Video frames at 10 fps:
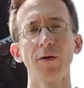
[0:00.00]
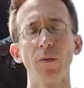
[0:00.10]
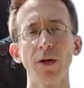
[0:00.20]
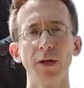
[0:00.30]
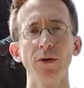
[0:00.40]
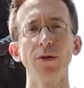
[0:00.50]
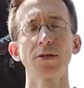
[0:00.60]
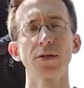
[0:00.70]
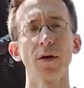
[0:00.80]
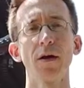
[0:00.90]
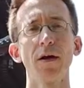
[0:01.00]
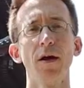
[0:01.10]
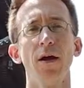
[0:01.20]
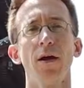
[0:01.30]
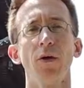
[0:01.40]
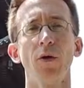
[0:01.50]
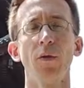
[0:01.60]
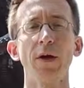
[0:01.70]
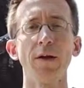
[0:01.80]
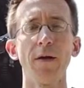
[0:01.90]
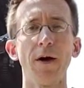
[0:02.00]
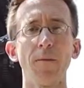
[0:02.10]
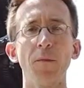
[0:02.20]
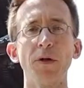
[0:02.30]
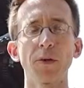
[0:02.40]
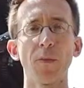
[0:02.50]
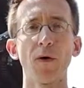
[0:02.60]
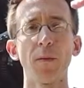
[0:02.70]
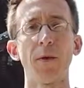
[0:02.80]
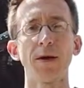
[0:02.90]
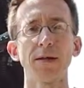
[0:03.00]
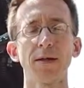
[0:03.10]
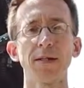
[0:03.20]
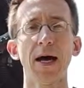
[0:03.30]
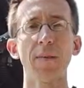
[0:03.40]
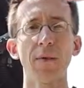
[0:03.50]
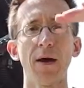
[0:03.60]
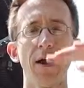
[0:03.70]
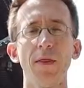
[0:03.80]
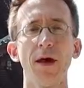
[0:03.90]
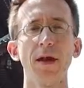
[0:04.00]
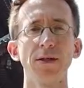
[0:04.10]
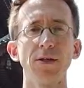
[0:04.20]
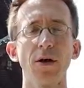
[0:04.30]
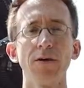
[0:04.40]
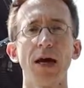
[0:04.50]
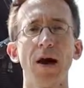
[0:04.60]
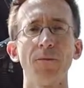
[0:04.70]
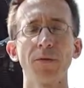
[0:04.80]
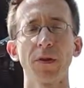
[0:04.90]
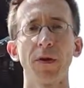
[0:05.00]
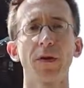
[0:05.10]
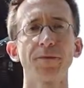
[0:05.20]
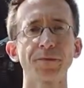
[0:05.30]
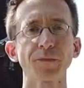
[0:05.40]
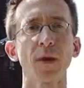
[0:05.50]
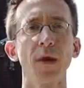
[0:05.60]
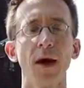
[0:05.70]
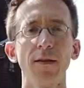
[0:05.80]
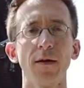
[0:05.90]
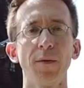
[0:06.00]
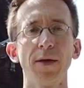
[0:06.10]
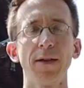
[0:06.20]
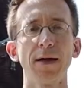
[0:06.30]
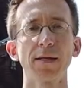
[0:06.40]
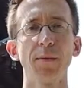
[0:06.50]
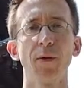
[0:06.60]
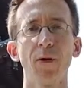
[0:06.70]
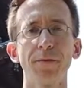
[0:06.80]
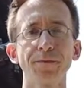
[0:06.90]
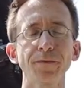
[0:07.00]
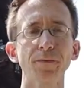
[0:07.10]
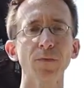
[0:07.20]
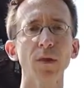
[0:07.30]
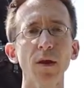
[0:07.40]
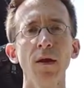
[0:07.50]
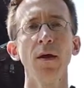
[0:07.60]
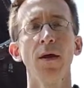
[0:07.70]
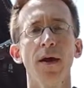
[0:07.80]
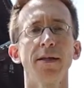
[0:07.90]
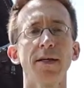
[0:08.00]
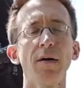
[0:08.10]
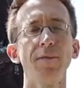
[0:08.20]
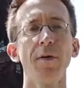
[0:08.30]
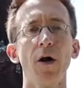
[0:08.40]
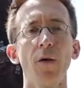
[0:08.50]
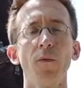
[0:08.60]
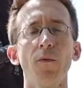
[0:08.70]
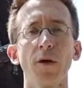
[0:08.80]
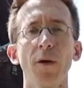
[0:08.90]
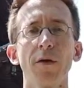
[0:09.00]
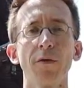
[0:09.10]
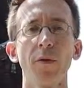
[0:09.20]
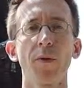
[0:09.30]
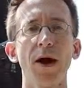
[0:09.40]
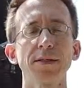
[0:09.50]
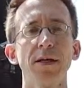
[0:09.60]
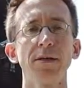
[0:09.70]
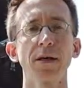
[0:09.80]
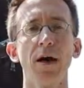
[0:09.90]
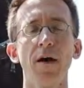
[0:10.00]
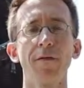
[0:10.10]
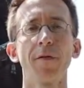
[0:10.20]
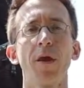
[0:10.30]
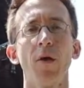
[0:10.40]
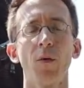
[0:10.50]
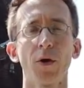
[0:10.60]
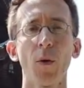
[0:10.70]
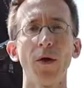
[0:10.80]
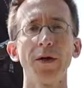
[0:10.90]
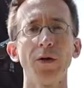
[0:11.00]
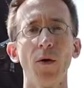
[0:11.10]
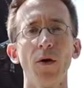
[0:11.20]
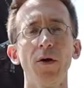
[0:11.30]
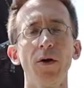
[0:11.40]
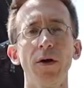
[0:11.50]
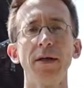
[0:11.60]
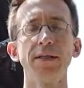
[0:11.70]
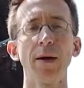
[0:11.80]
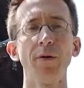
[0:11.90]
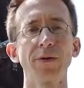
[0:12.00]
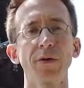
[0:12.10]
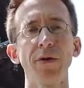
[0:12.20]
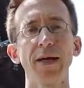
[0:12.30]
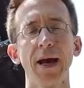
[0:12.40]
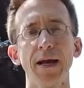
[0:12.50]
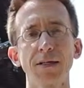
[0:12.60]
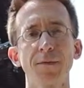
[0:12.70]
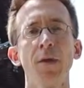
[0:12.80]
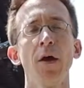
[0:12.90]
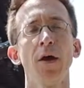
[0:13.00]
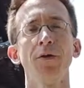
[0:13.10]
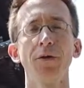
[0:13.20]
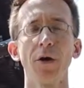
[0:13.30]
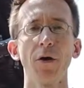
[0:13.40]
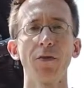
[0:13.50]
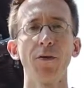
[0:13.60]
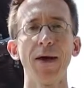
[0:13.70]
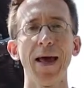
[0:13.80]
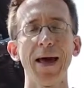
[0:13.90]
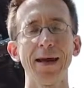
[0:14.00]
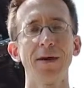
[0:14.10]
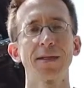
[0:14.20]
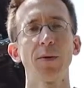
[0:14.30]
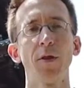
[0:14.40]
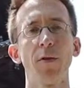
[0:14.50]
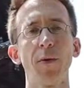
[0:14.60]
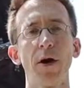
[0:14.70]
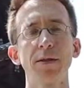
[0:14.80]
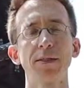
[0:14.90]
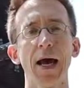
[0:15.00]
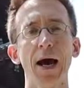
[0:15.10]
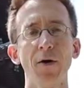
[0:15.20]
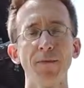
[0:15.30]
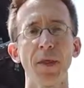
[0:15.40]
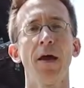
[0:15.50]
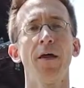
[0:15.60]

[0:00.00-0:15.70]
if you read a news story, you read the most important parts at the top, and then as you go down, they're a little bit less important. It's helpful though, going through the process of recording your demo screencast, you can go through and edit some of the parts out